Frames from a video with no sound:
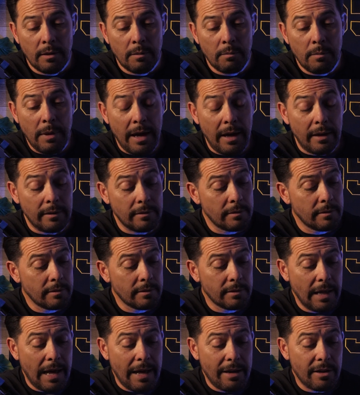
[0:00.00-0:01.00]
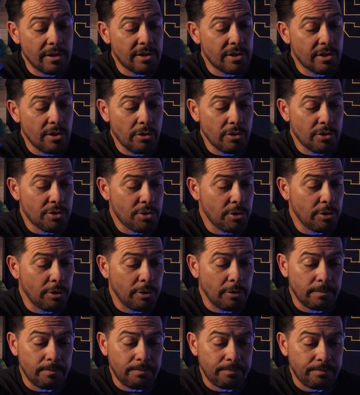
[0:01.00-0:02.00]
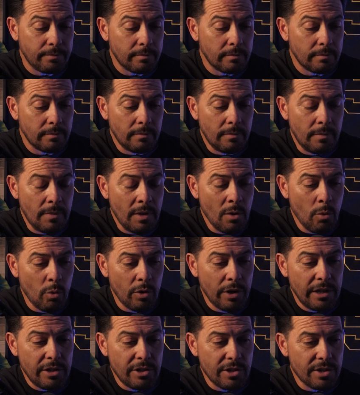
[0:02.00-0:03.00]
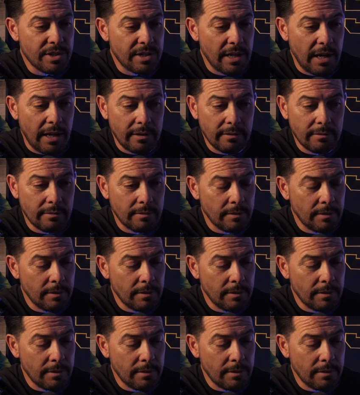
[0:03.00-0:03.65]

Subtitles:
Man, that is so true. What he just said.